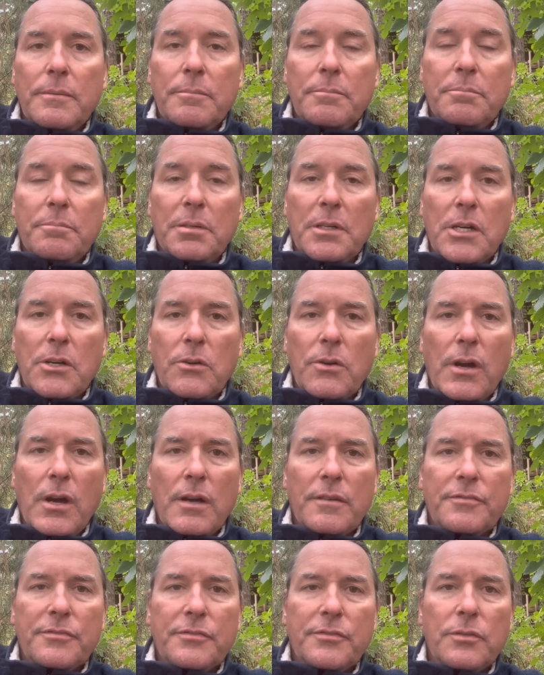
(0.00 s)
blown
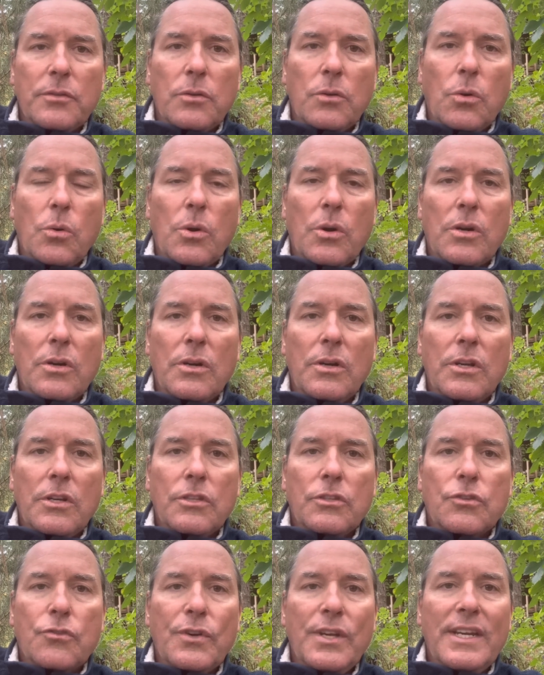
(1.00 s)
off or
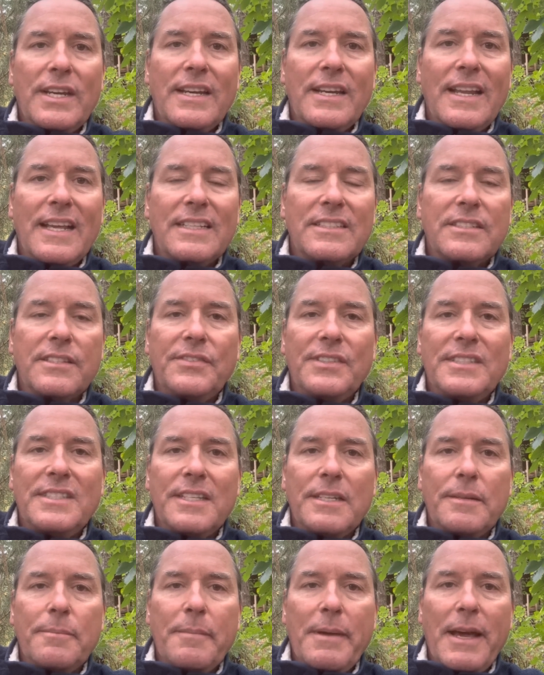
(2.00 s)
treated as if it
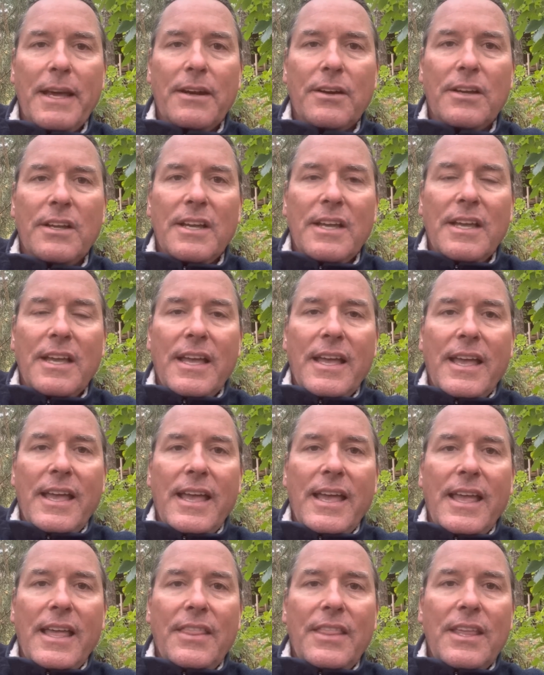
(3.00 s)
didn't matter.
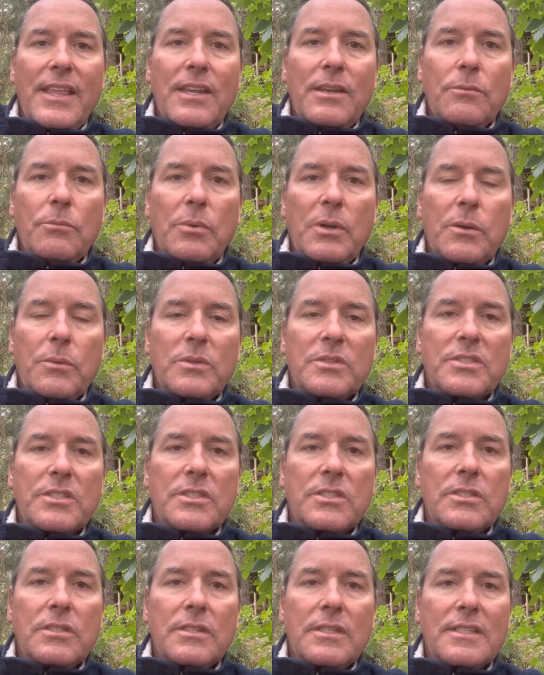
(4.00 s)
And then when it was the,
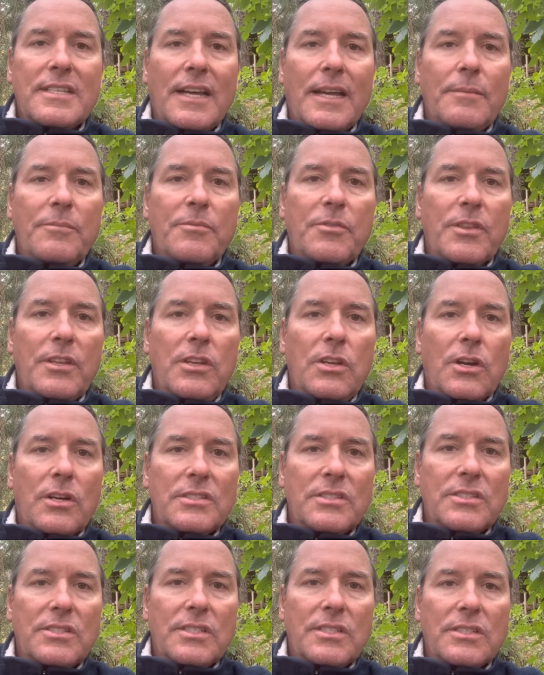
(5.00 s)
the time for the
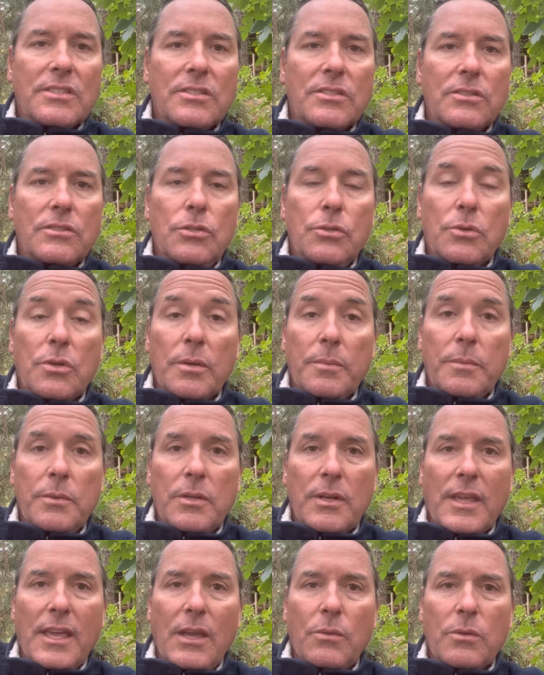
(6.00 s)
narcissist to
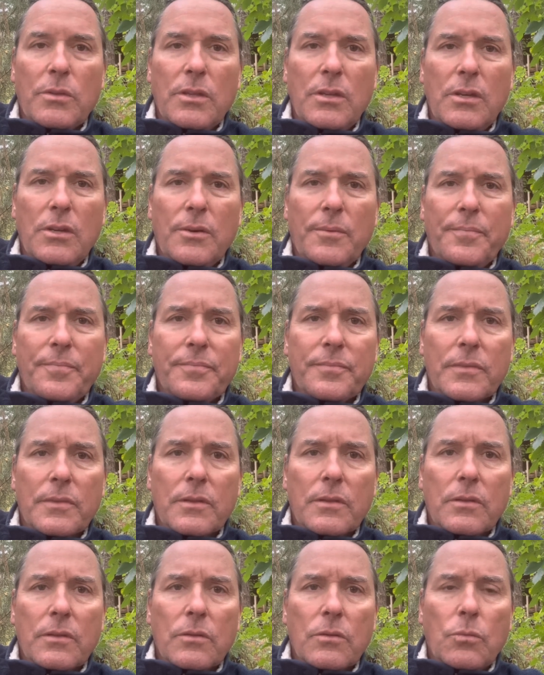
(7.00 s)
communicate with you,
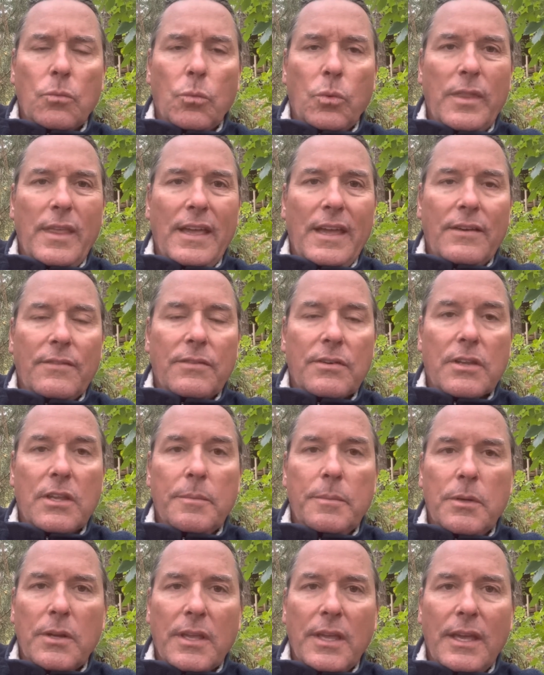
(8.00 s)
would they ever
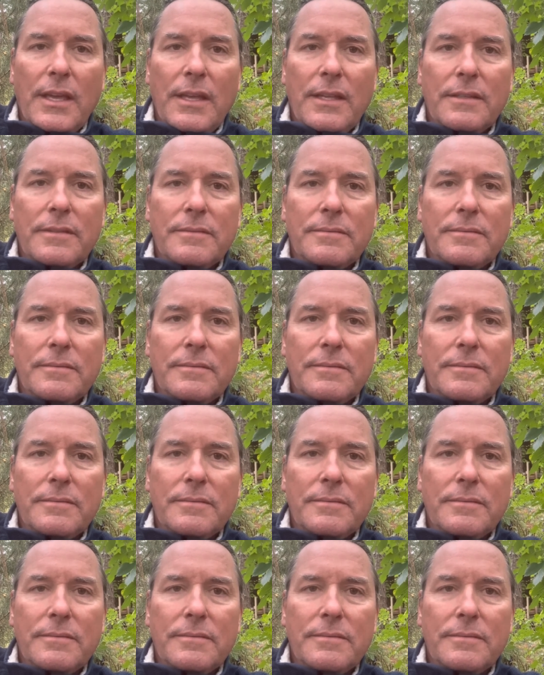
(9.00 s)
communicate?